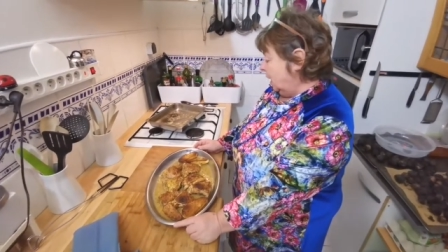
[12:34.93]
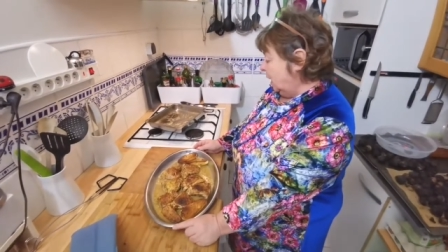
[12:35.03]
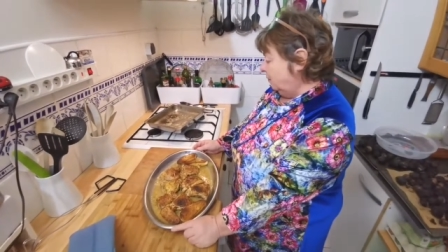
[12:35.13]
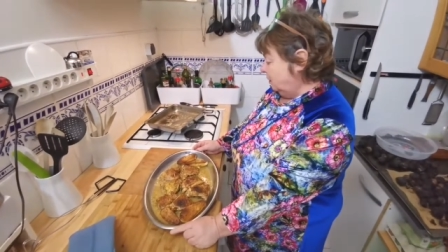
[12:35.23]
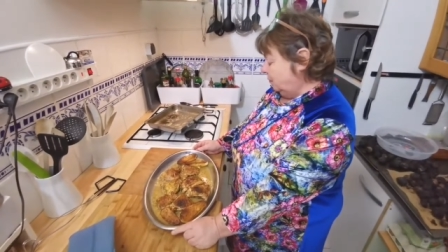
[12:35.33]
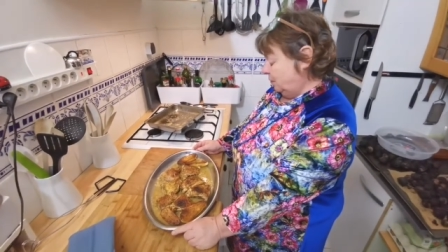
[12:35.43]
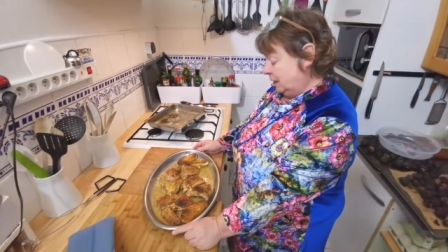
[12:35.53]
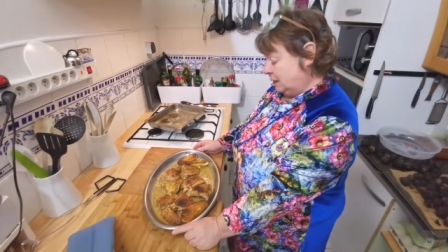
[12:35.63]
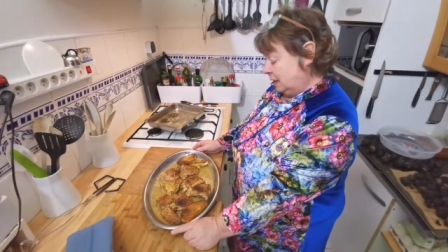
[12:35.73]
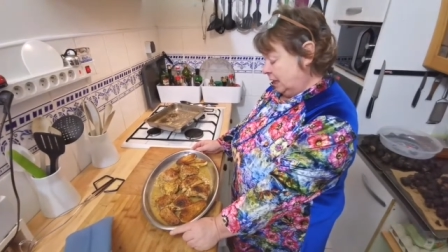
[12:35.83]
I haven't
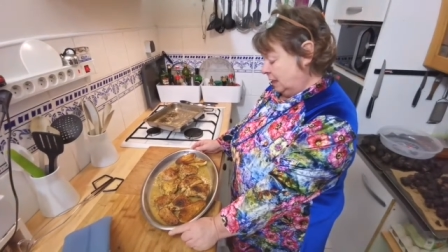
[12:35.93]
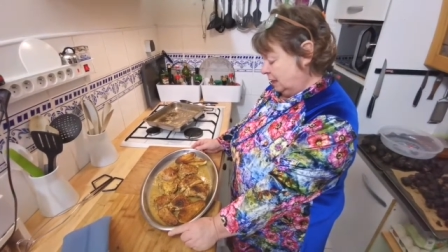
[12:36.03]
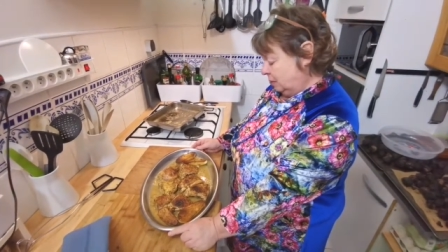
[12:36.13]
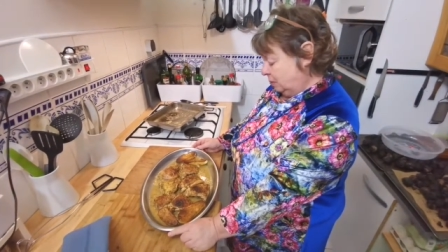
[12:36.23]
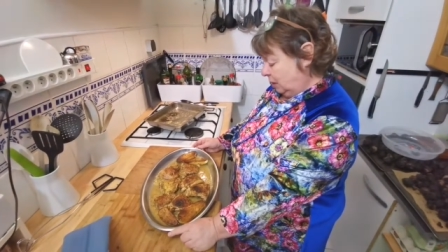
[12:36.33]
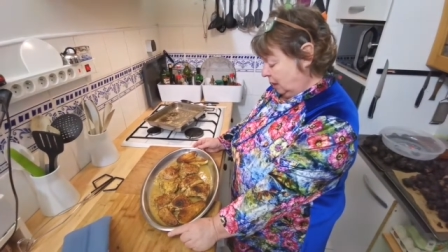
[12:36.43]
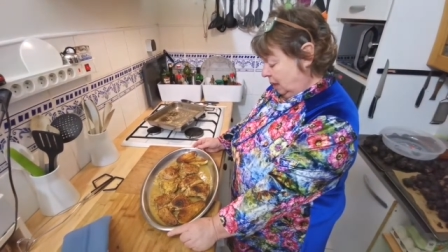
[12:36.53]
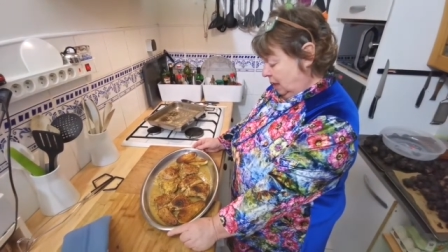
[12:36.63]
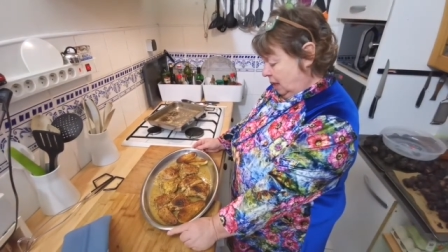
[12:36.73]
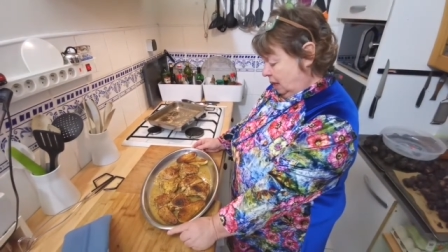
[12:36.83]
investigated, but
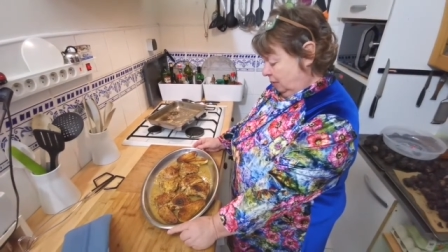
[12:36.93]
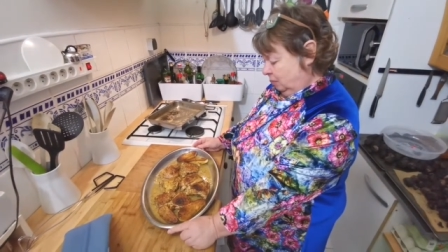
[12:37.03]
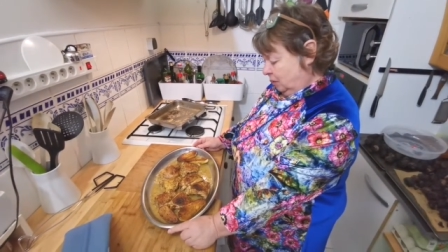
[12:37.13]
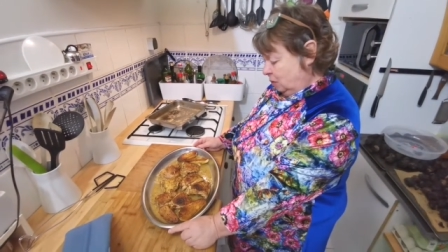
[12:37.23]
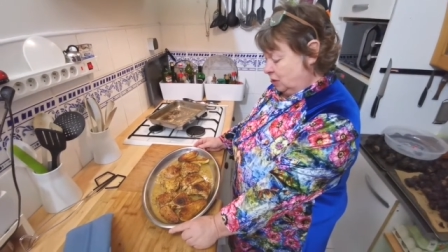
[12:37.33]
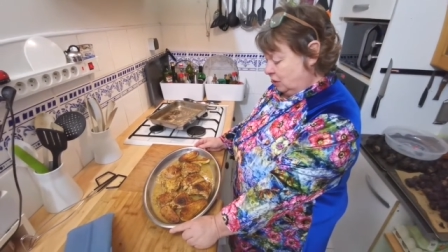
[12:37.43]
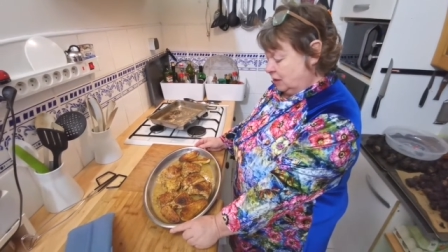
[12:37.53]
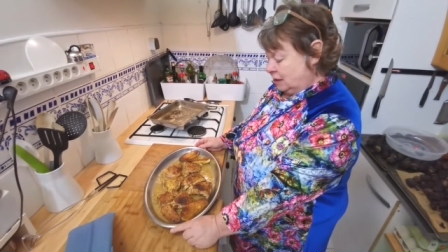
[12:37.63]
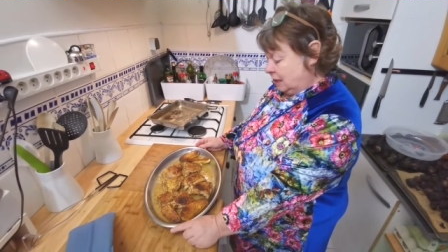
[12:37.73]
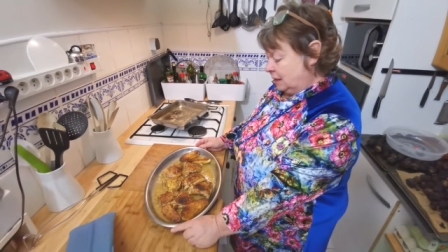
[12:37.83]
those are your
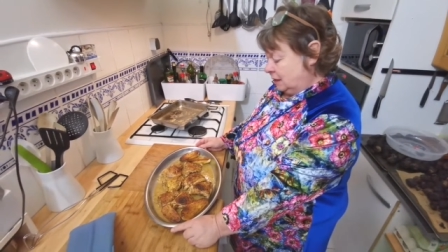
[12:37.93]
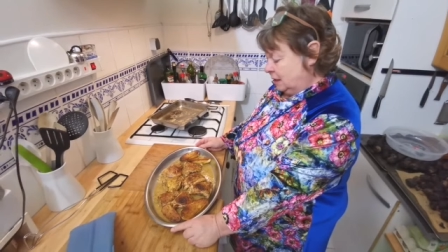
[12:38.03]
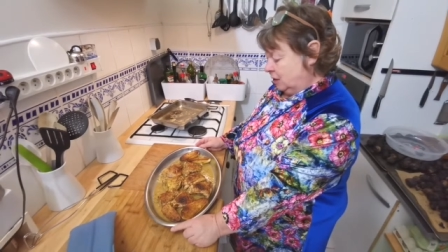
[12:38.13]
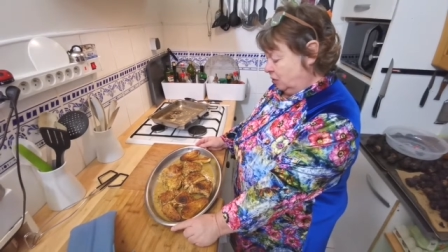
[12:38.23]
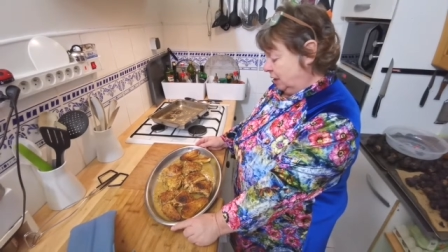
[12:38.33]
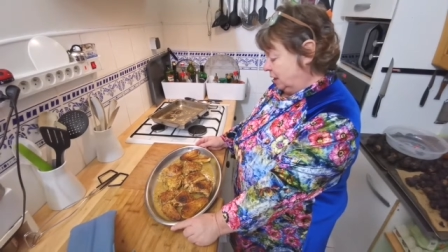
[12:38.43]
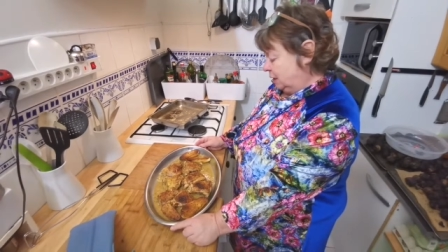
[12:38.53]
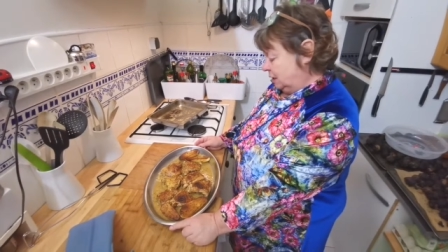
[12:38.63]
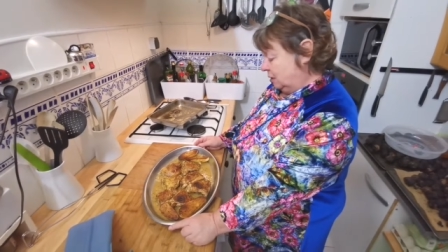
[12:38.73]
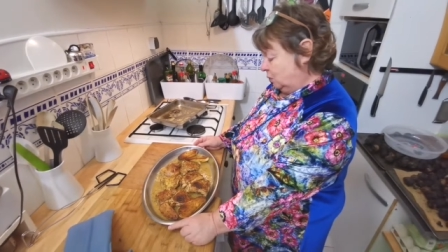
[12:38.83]
standard
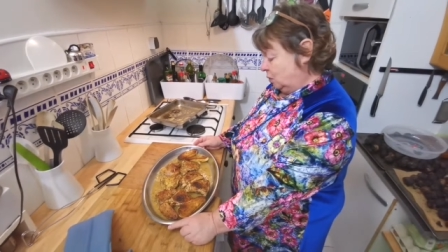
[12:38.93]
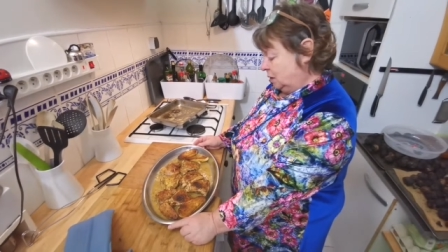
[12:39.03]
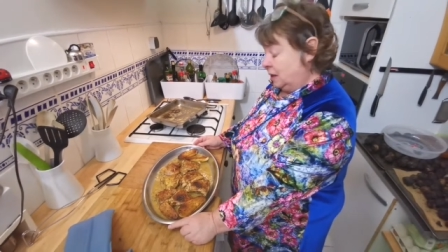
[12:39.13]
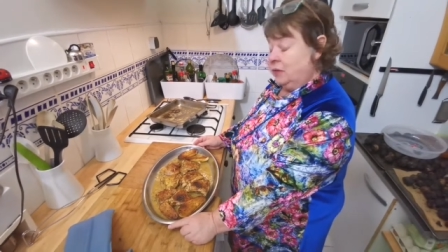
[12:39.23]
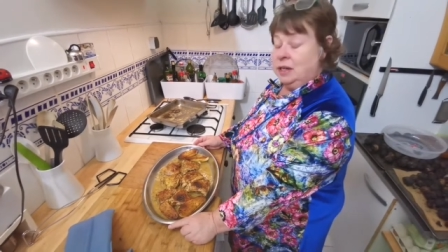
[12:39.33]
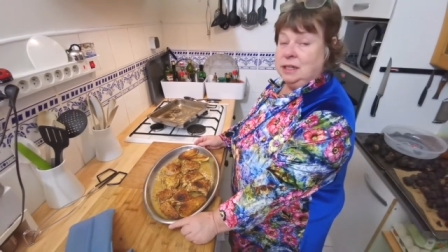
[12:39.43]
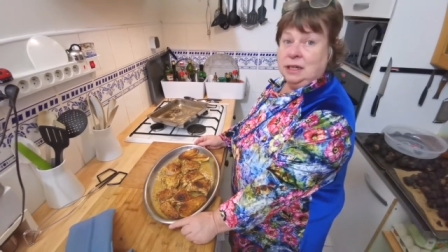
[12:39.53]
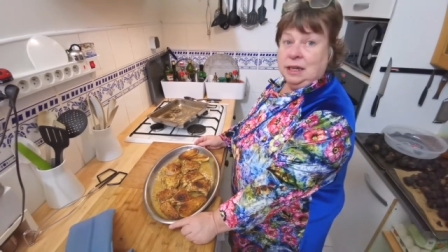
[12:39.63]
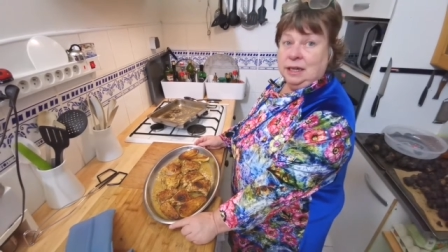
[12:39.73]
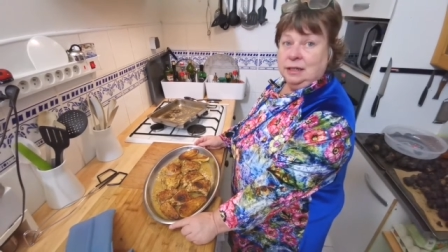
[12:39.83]
ingredients for southern
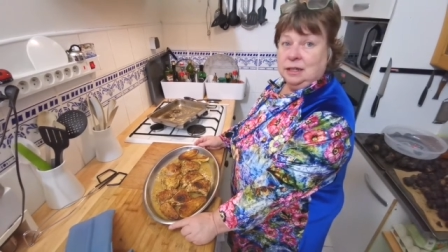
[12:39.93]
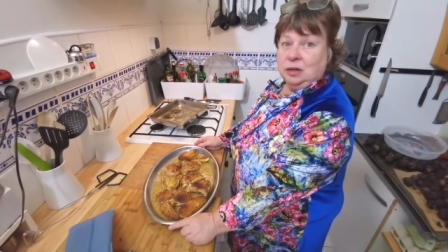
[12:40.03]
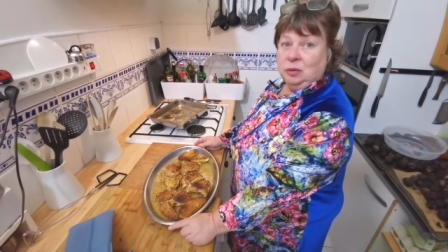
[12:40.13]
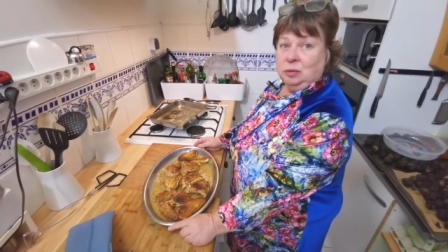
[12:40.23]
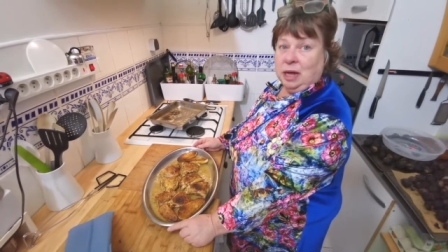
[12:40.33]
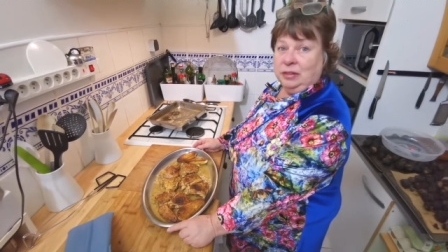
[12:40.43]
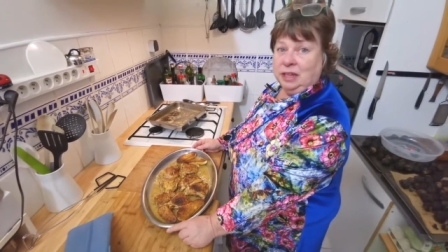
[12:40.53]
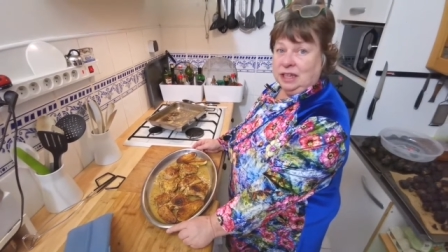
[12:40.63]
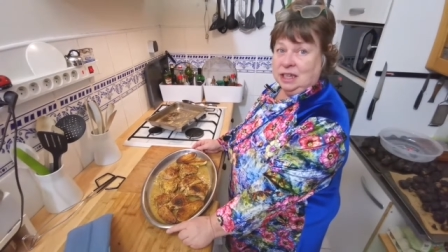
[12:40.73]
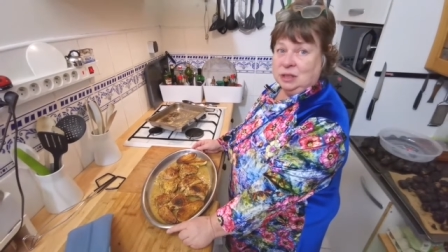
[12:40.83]
Italy. So I
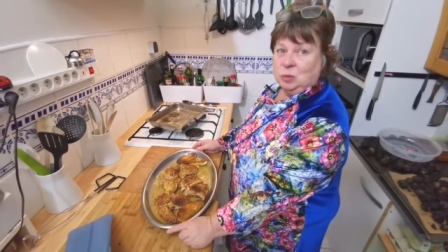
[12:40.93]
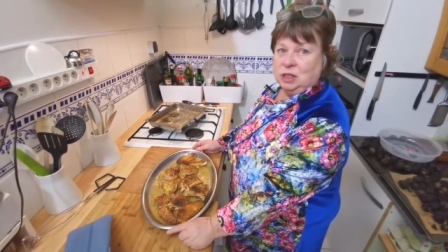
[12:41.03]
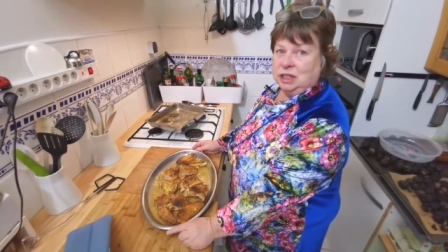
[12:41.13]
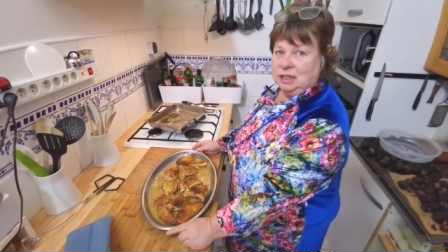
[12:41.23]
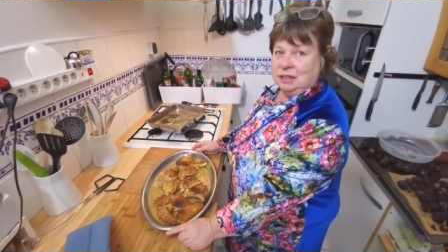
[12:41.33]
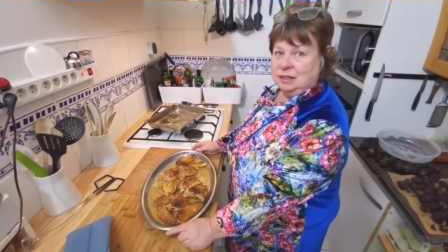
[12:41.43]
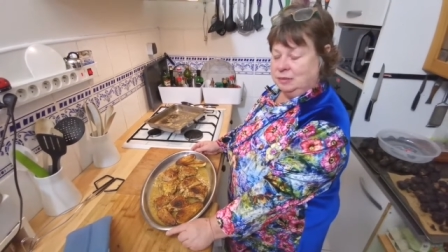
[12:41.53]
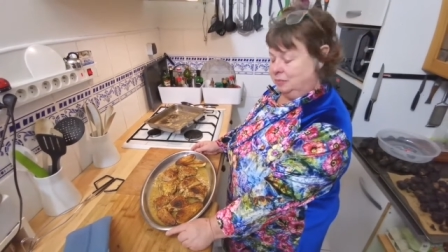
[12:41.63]
think that's what it is.